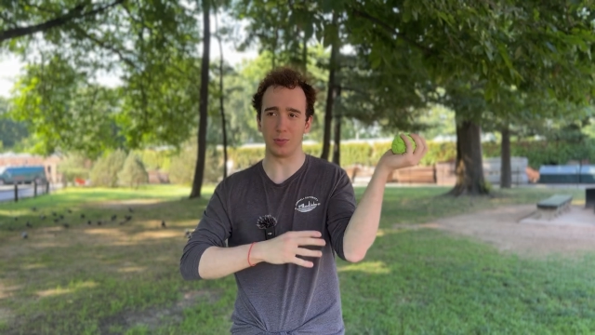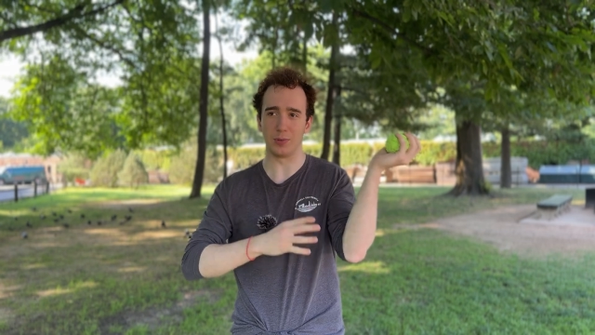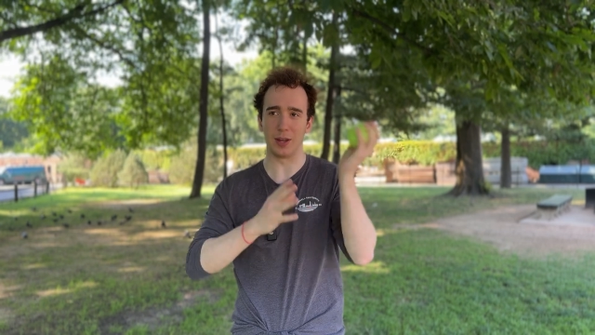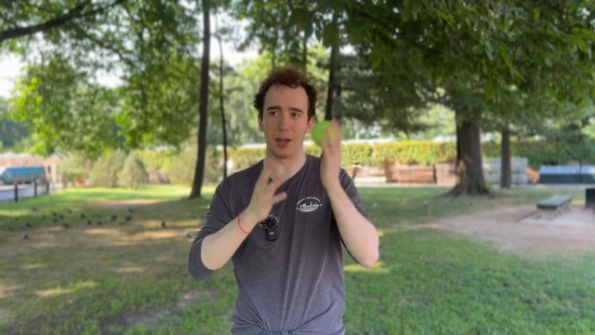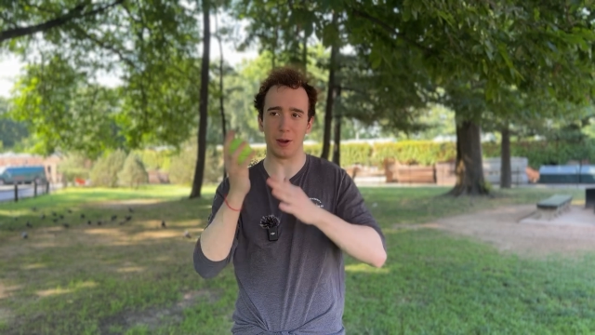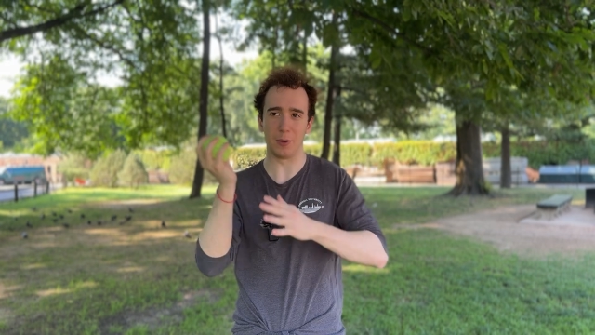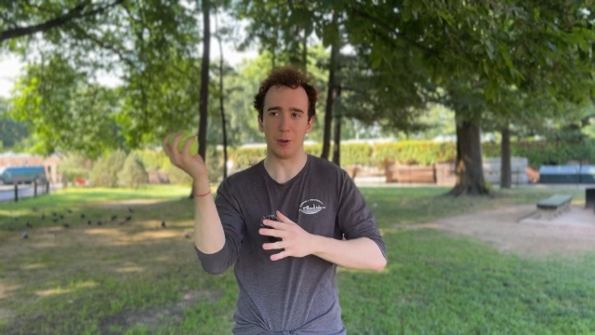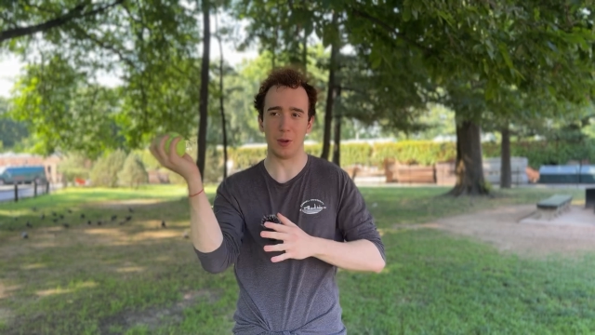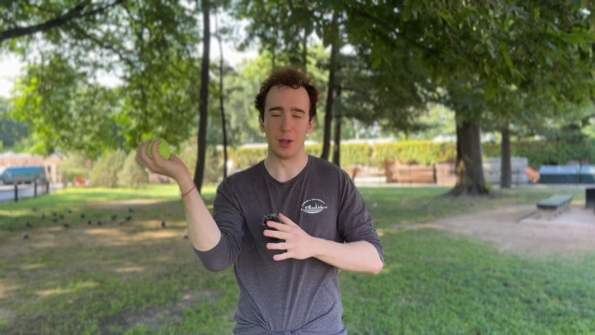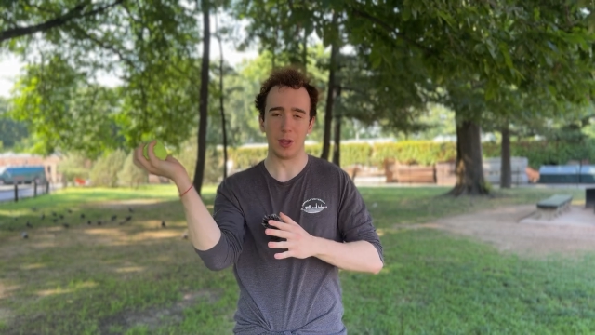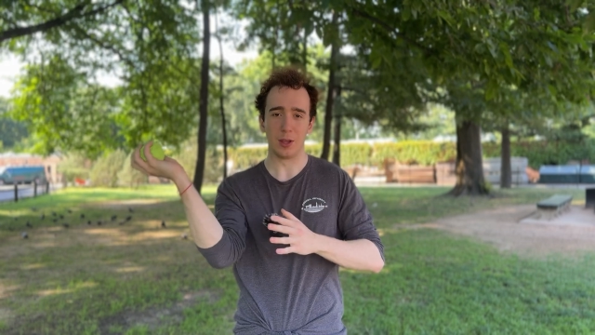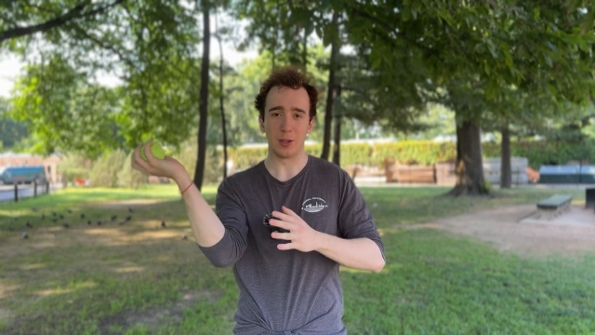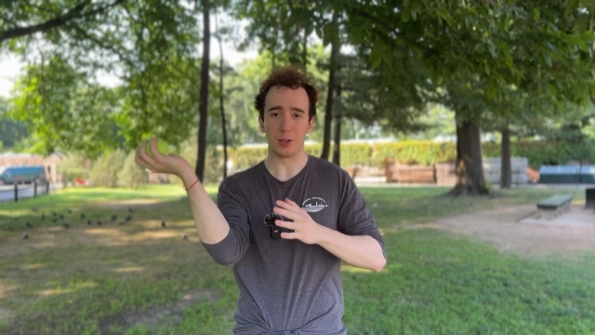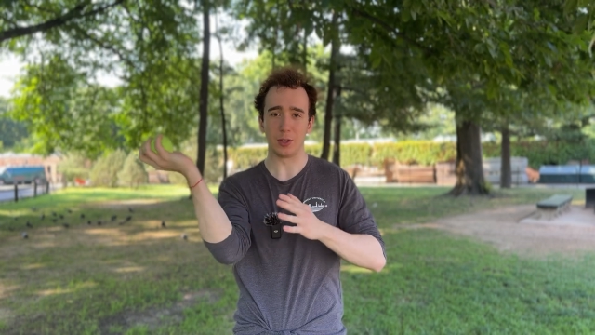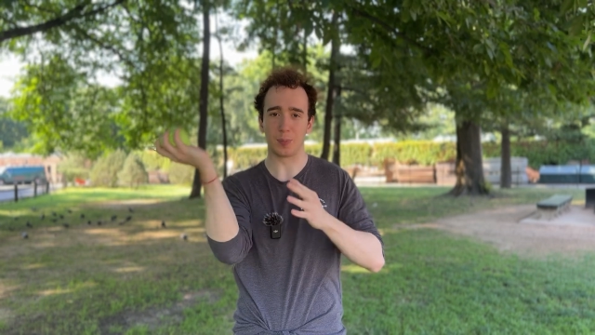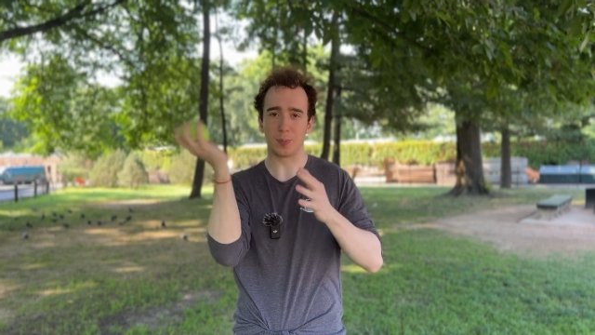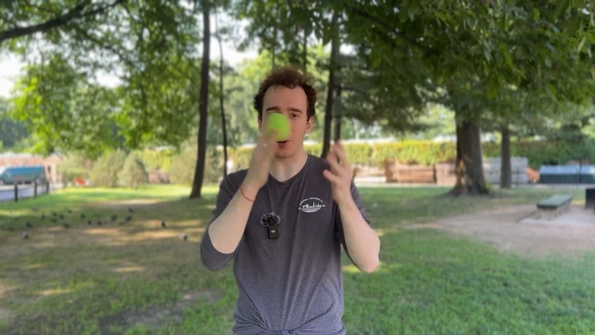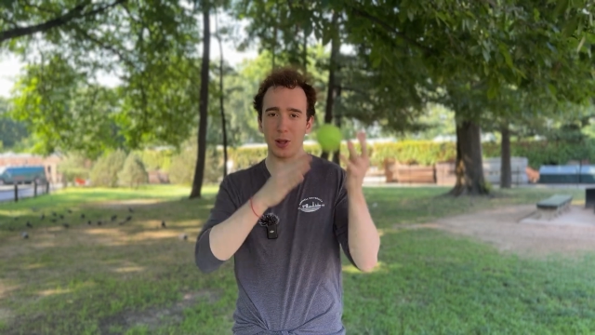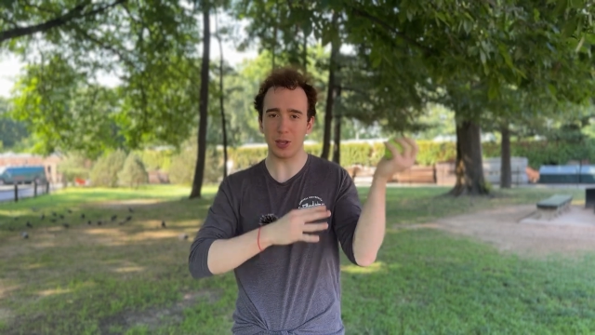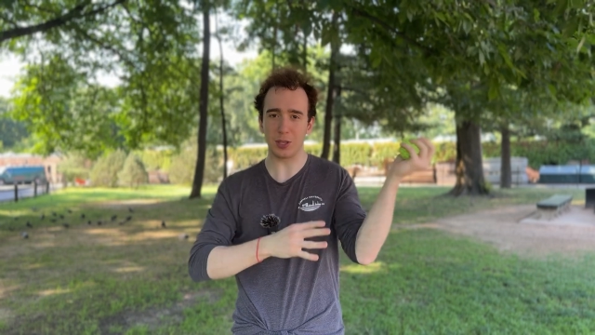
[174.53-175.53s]
Now,
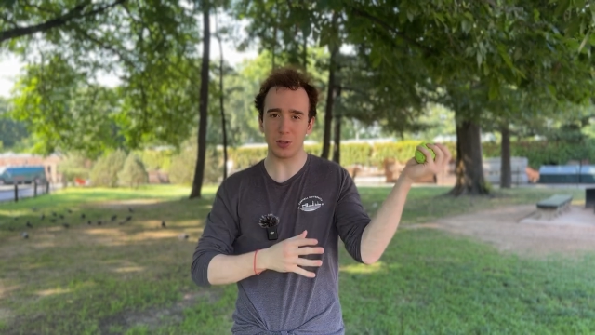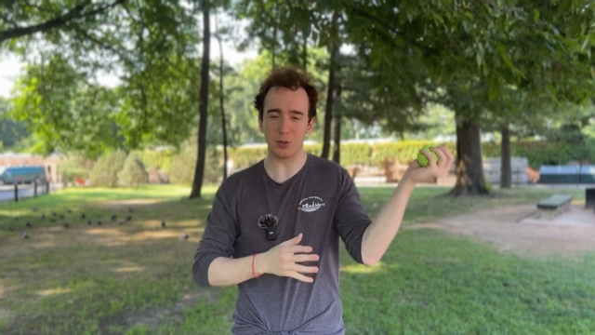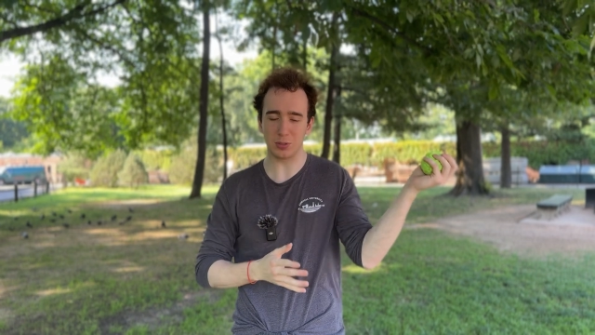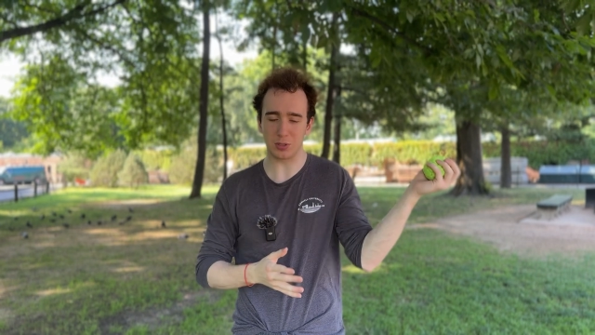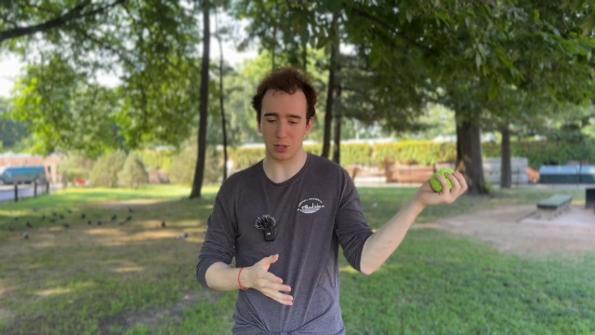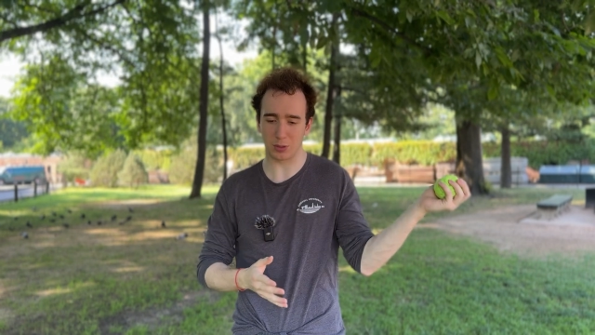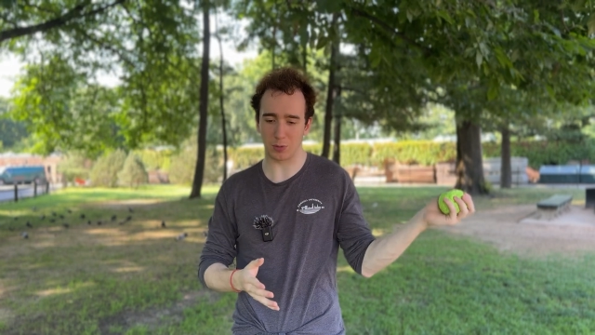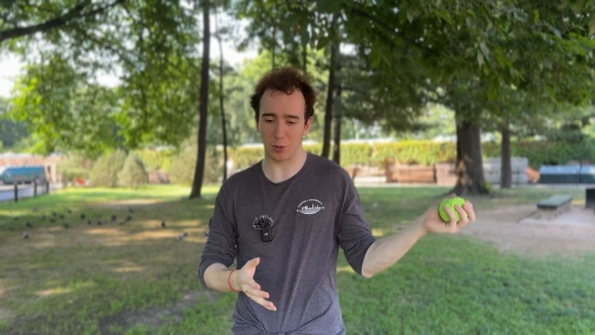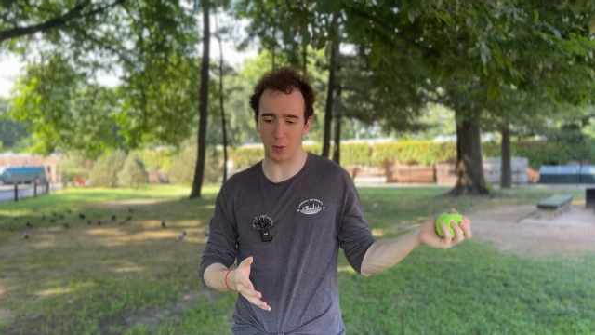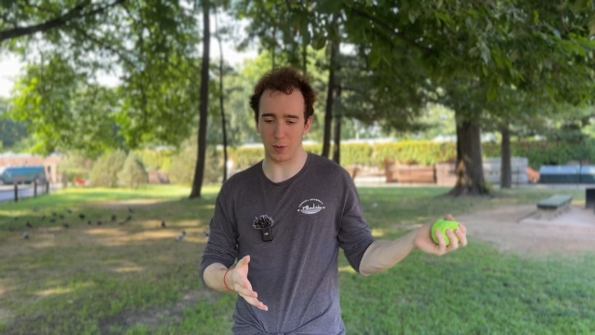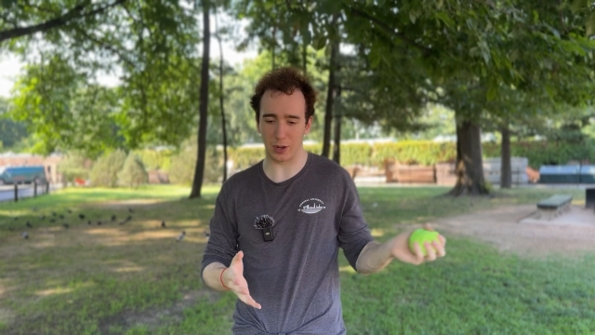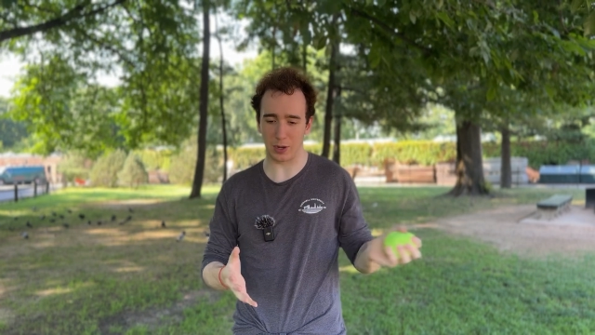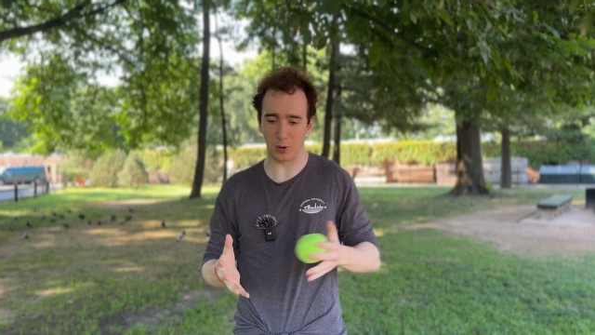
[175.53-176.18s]
you're probably used to throwing